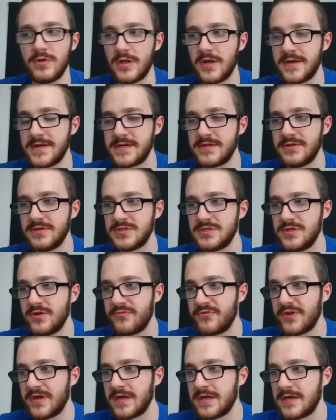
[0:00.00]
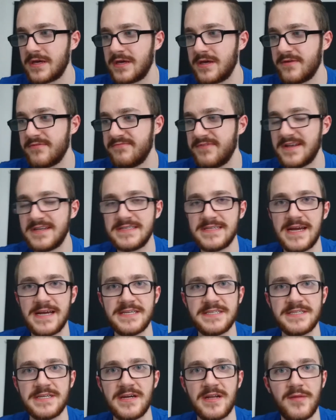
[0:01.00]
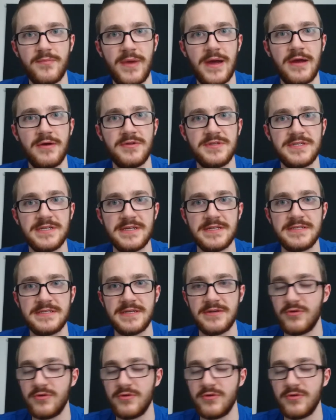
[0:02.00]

Like there's nothing fantastical about it.